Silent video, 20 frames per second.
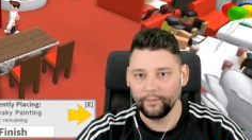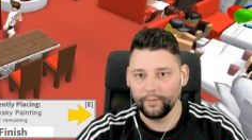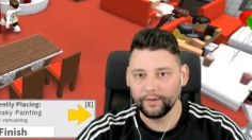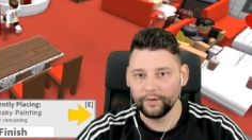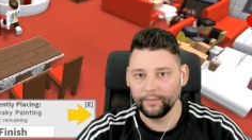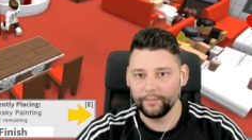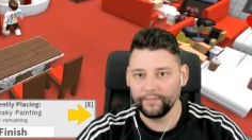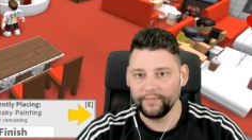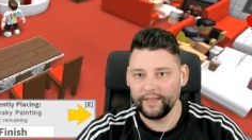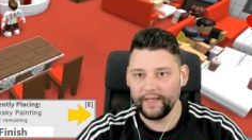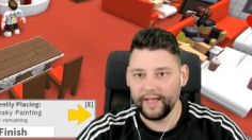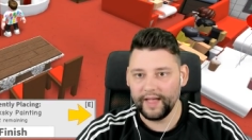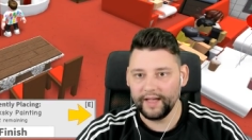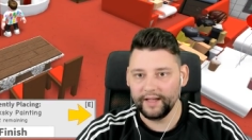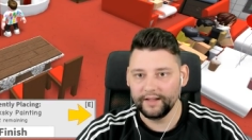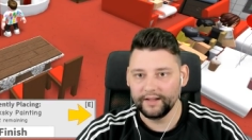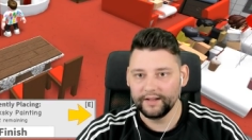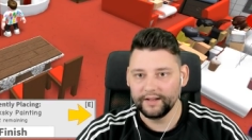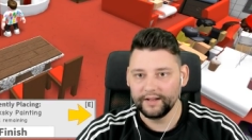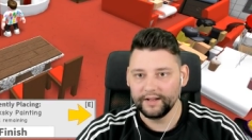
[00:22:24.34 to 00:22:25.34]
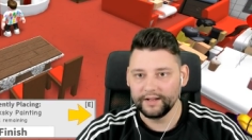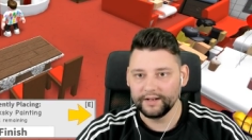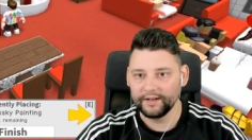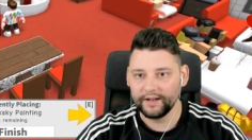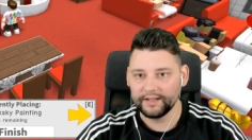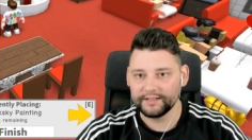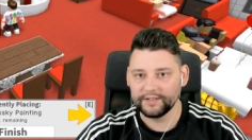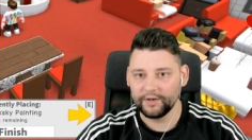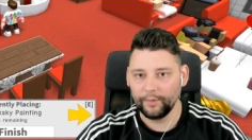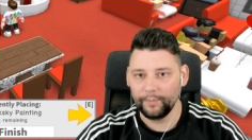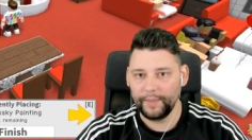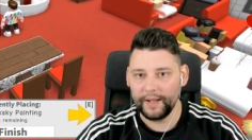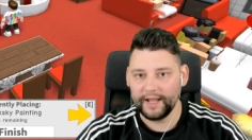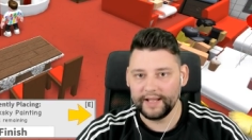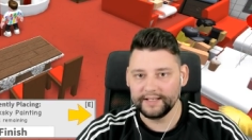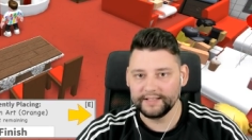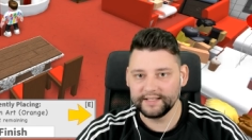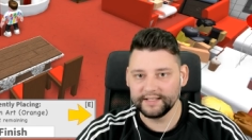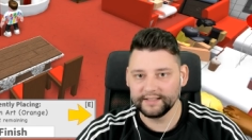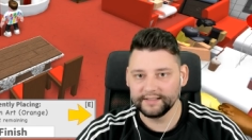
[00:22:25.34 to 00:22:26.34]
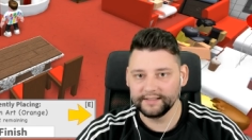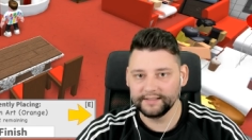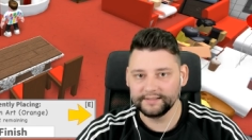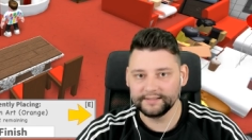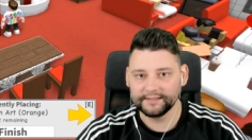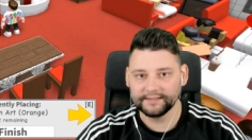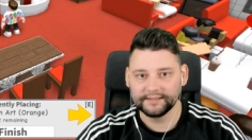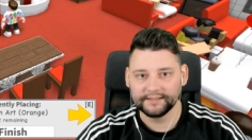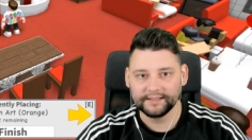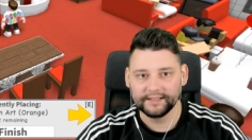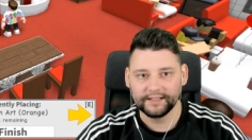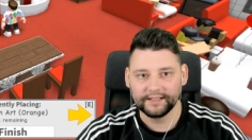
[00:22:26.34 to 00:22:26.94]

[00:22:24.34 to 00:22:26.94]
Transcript: One up there. Nice little paintings.